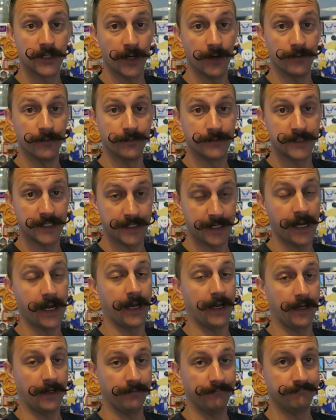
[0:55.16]
So
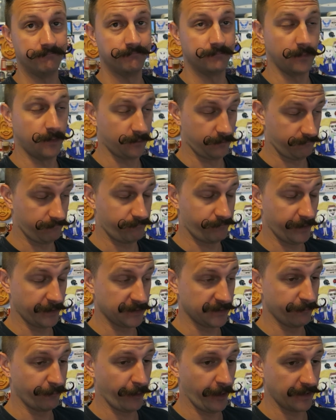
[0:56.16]
today,
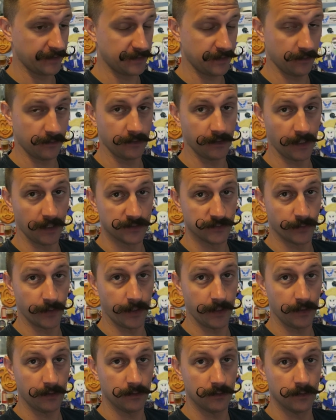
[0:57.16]
big surprise here, you guys
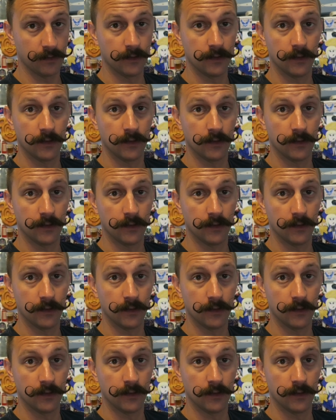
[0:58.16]
ready?